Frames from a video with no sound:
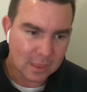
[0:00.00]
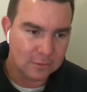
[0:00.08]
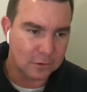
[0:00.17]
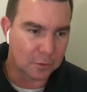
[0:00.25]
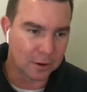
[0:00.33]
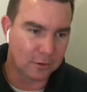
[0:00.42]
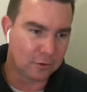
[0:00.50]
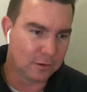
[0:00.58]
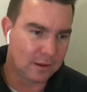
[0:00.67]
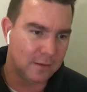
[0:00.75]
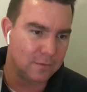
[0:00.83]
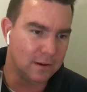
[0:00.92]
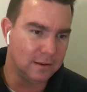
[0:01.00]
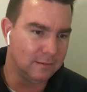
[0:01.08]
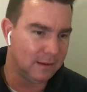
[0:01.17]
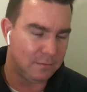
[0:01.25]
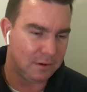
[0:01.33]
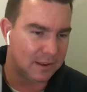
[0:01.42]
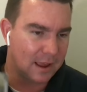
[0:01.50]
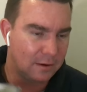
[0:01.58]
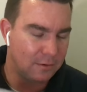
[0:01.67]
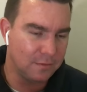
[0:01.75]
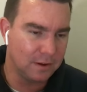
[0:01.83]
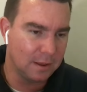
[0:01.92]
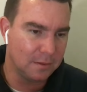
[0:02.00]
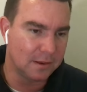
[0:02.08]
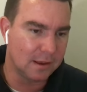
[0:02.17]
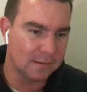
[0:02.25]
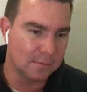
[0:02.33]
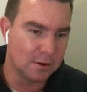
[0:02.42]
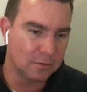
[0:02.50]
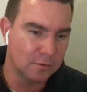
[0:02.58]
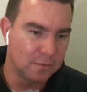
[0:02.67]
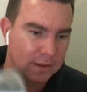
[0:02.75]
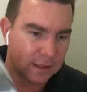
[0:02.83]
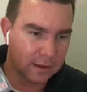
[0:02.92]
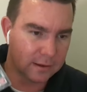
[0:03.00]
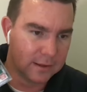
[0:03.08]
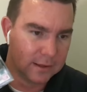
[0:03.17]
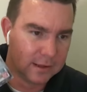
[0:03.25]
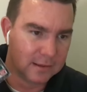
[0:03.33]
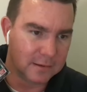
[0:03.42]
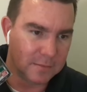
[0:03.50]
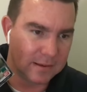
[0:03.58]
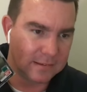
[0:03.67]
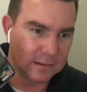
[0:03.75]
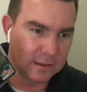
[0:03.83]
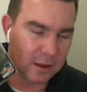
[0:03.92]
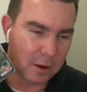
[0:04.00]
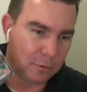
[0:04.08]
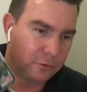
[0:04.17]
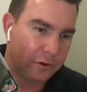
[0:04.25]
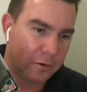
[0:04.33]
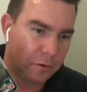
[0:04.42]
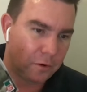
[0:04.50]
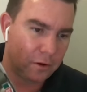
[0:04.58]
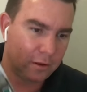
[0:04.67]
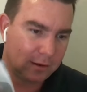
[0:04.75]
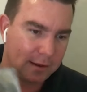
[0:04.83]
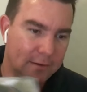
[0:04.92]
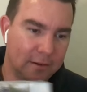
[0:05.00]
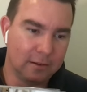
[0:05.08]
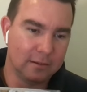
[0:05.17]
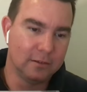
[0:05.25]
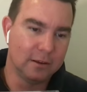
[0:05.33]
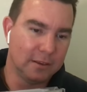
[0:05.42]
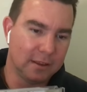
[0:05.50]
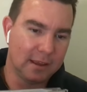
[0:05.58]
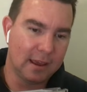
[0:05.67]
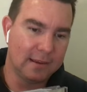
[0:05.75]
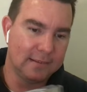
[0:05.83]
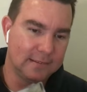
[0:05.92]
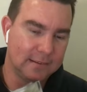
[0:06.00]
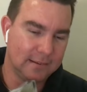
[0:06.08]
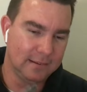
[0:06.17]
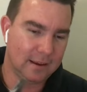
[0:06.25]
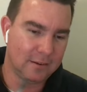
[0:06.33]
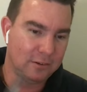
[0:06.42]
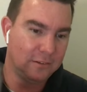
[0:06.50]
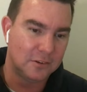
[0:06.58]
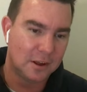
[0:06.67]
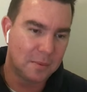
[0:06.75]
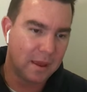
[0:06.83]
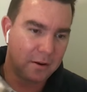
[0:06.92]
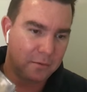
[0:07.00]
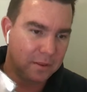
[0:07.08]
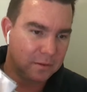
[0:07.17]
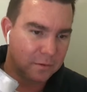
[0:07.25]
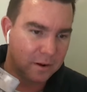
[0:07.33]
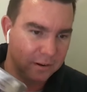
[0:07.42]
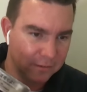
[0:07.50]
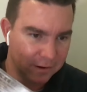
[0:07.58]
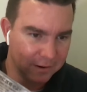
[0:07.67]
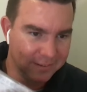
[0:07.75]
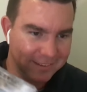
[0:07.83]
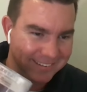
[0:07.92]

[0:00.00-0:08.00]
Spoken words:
So what I'm going to do every day or every couple of days, I might do a video. So basically, I'll show her, let her look at the case. You know, she's not going to be able to read the writing, right?